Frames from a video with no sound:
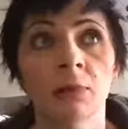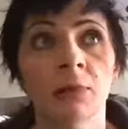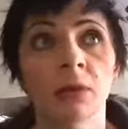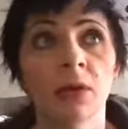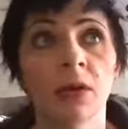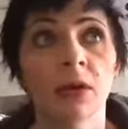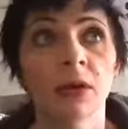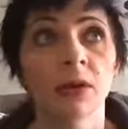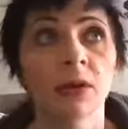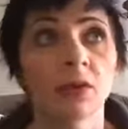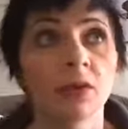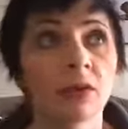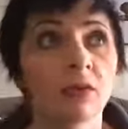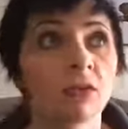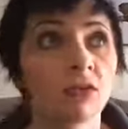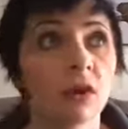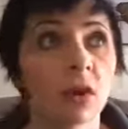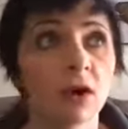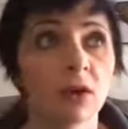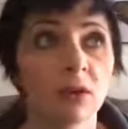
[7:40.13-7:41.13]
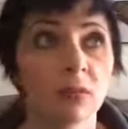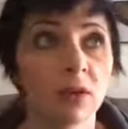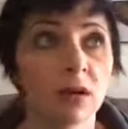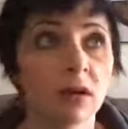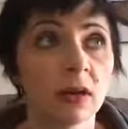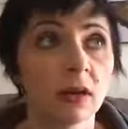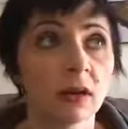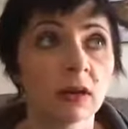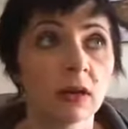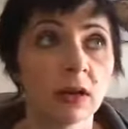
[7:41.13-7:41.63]
They've
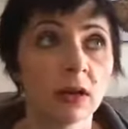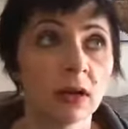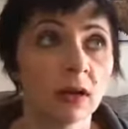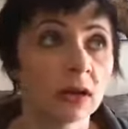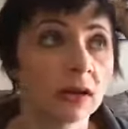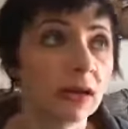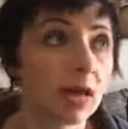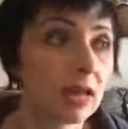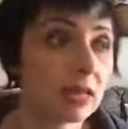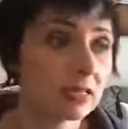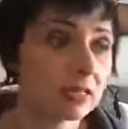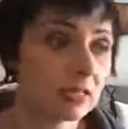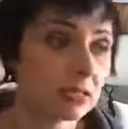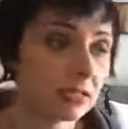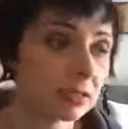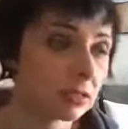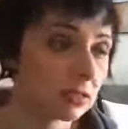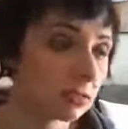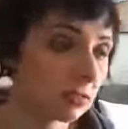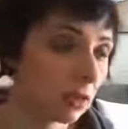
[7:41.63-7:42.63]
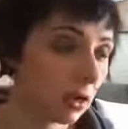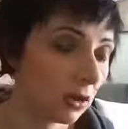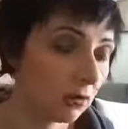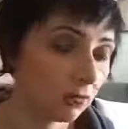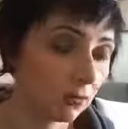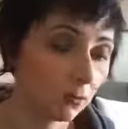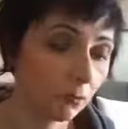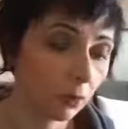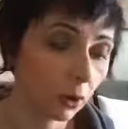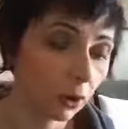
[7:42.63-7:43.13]
documented cases
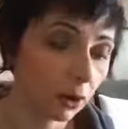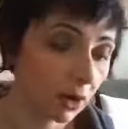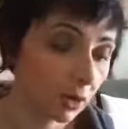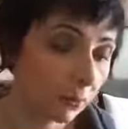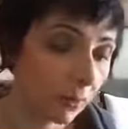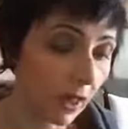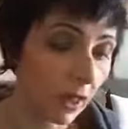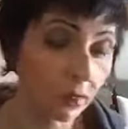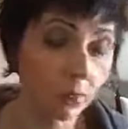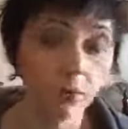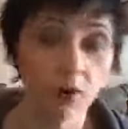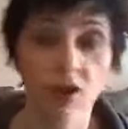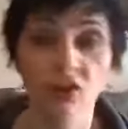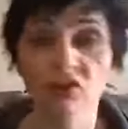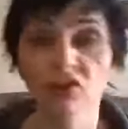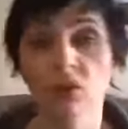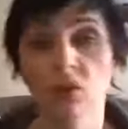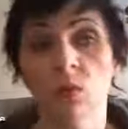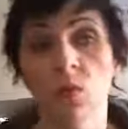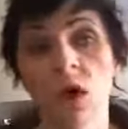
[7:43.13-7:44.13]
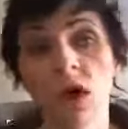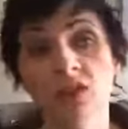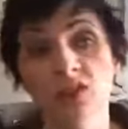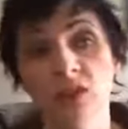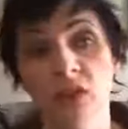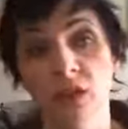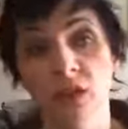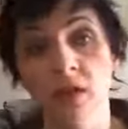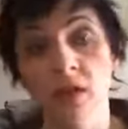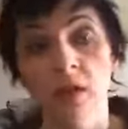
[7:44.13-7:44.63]
from Burning Man. They're actually
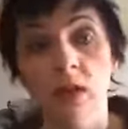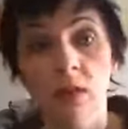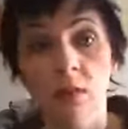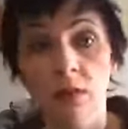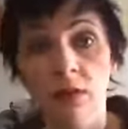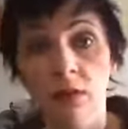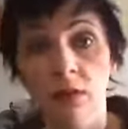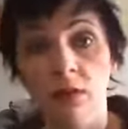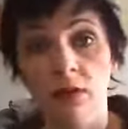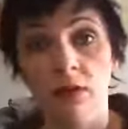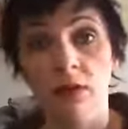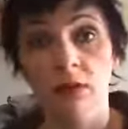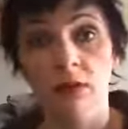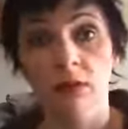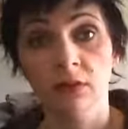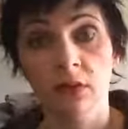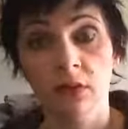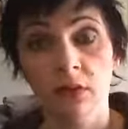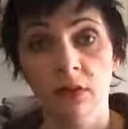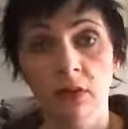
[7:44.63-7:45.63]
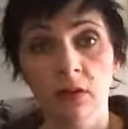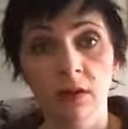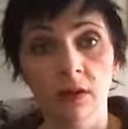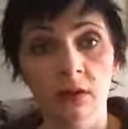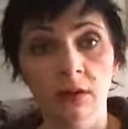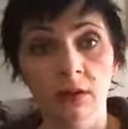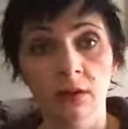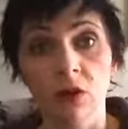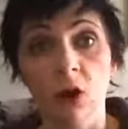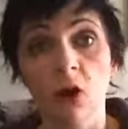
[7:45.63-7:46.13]
watching
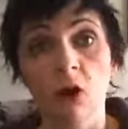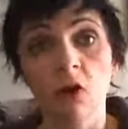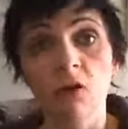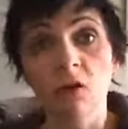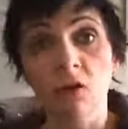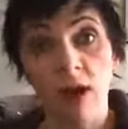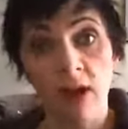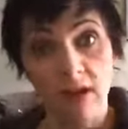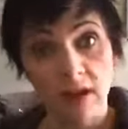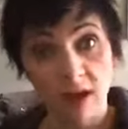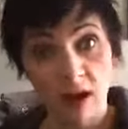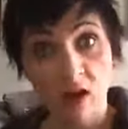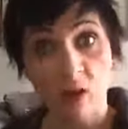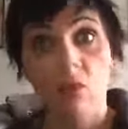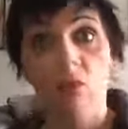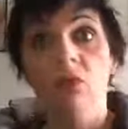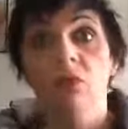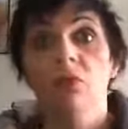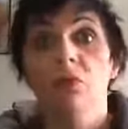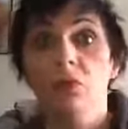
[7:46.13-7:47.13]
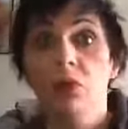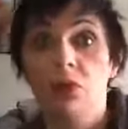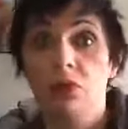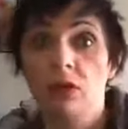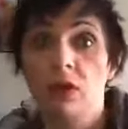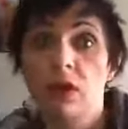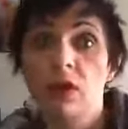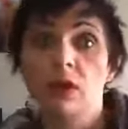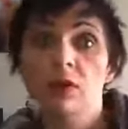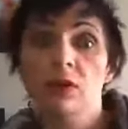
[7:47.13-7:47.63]
the curve right now with
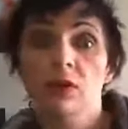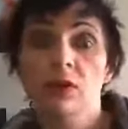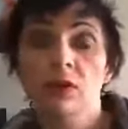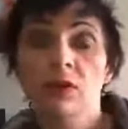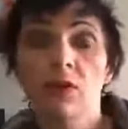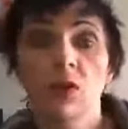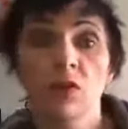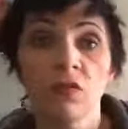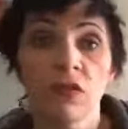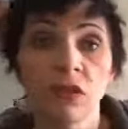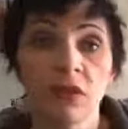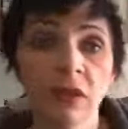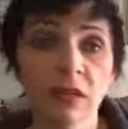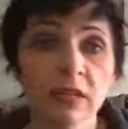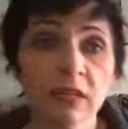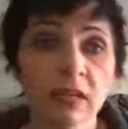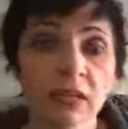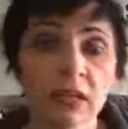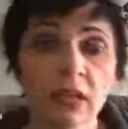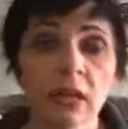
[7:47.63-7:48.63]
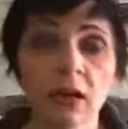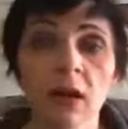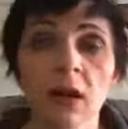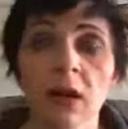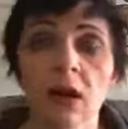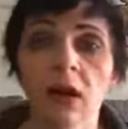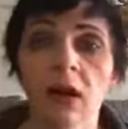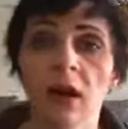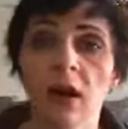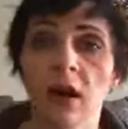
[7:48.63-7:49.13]
COVID-19
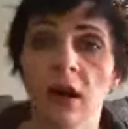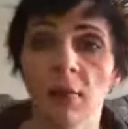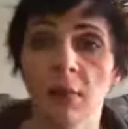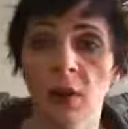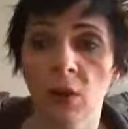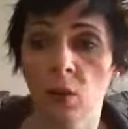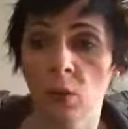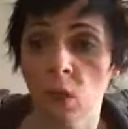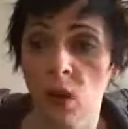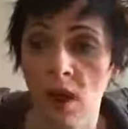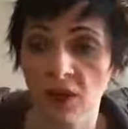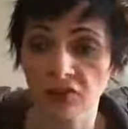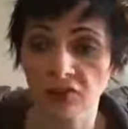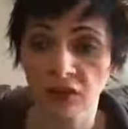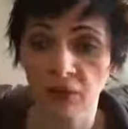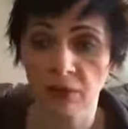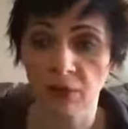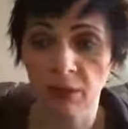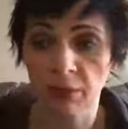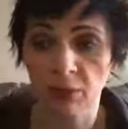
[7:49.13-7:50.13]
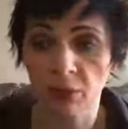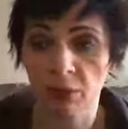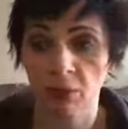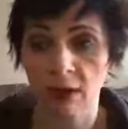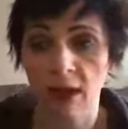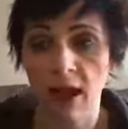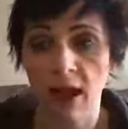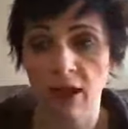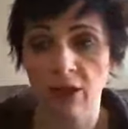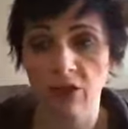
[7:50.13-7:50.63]
and watching people
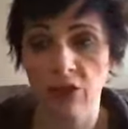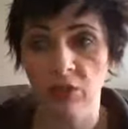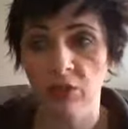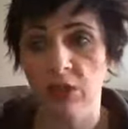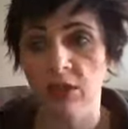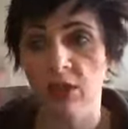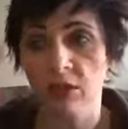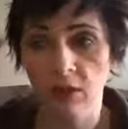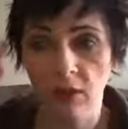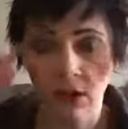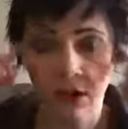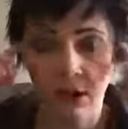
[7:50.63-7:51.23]
react to it